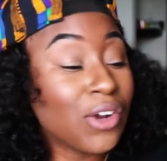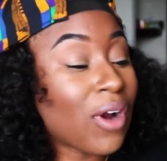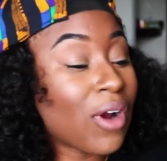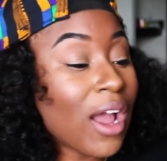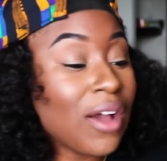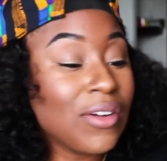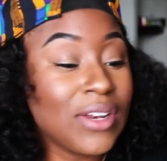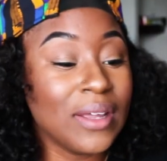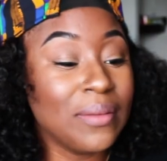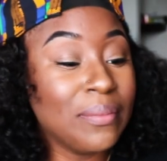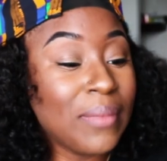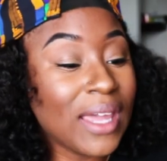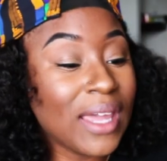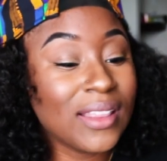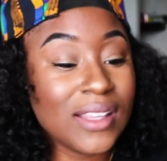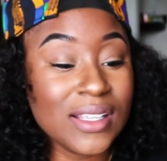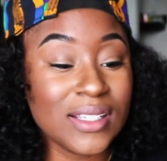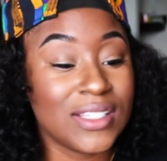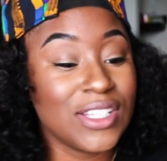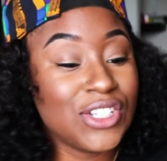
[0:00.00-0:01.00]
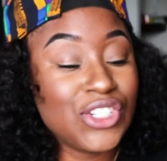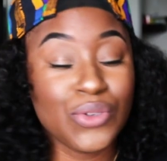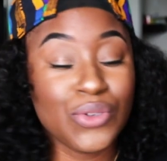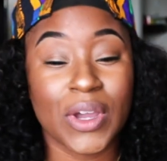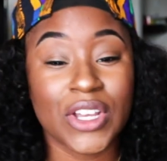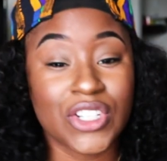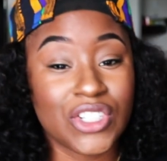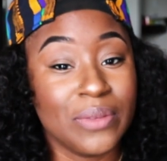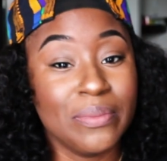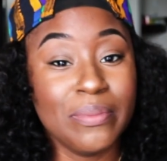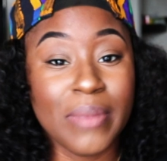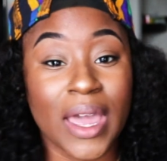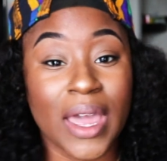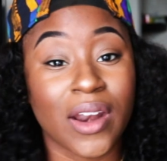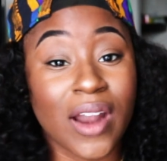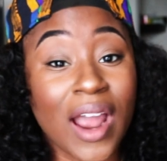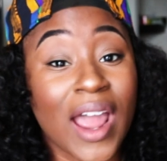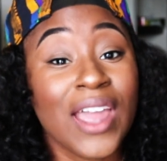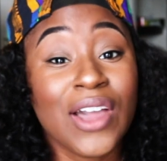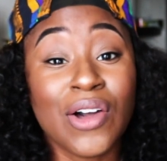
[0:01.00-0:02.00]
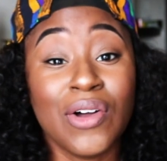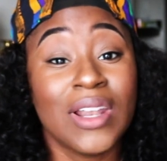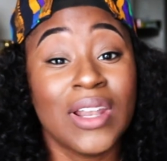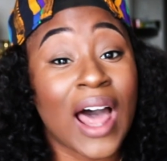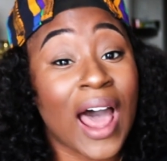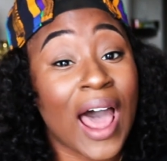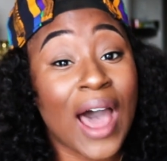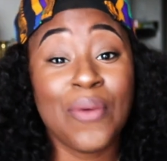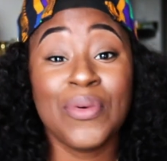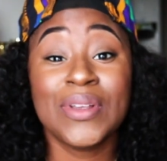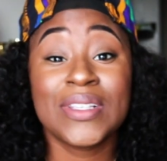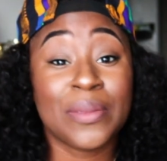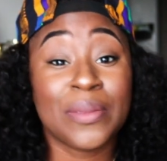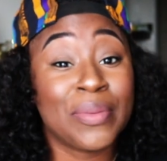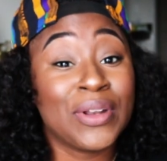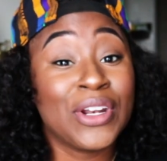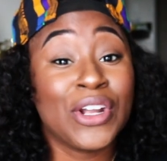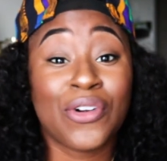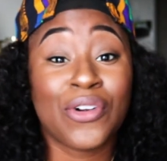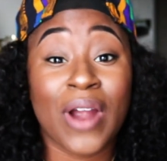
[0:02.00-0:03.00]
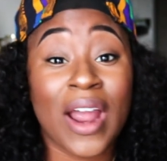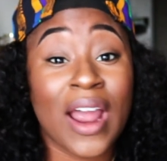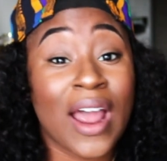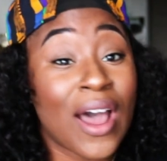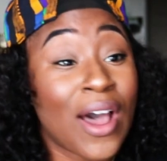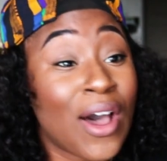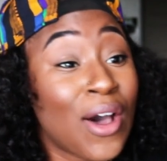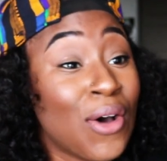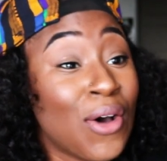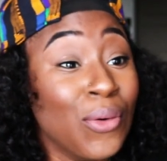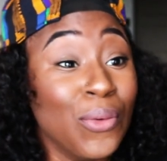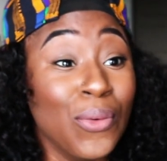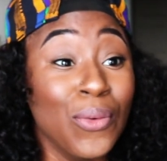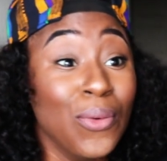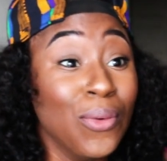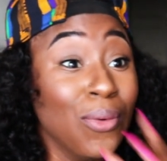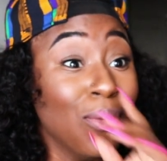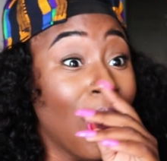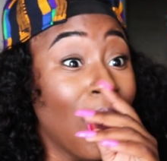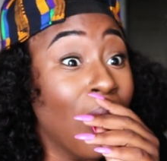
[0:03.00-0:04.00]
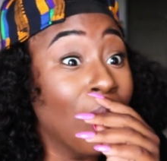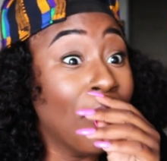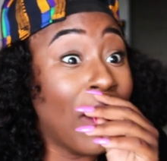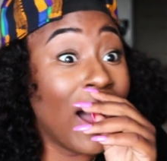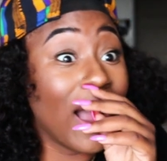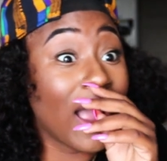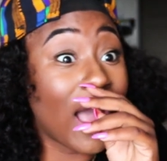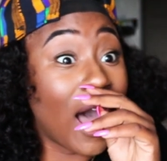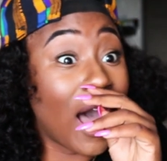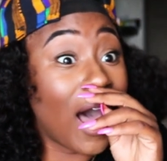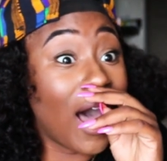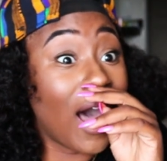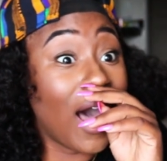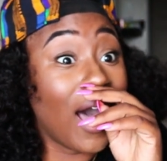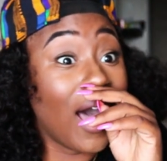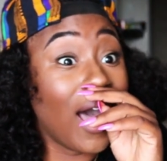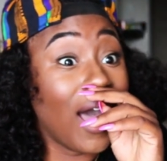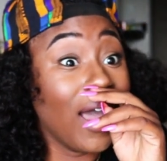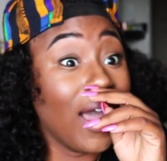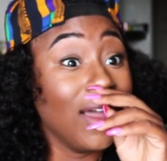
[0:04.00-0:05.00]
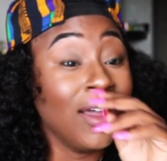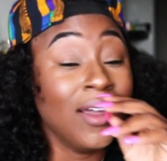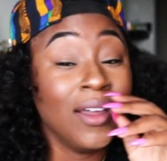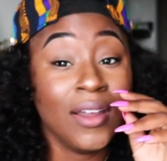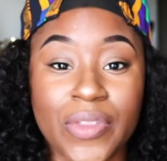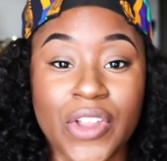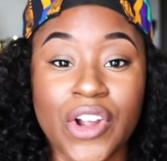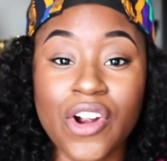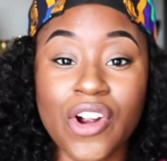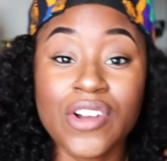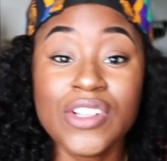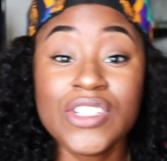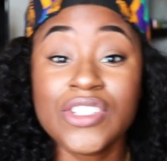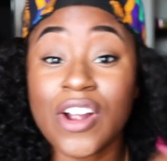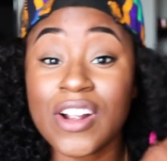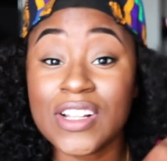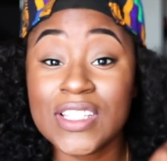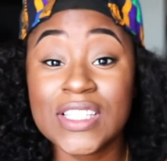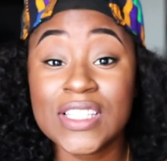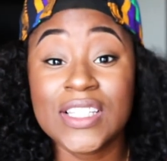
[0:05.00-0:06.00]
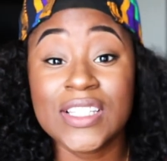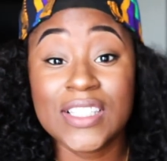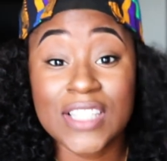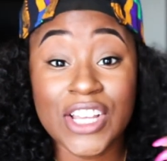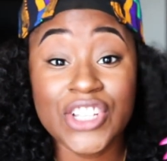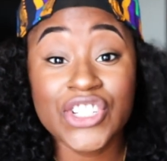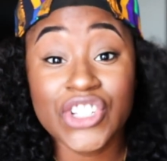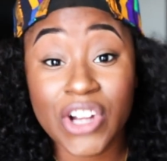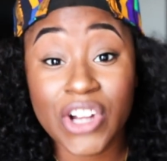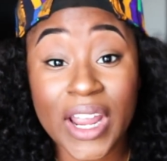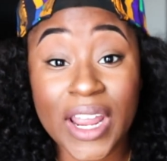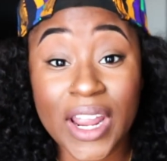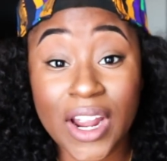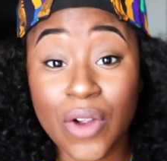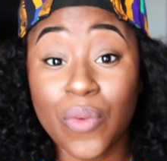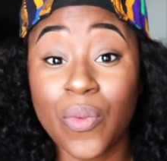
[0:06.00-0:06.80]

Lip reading: crowd didn't make this situation better. I ain't gonna lie, I was up in the crowd. Ooh, oh my God. The girl starts to touch her hair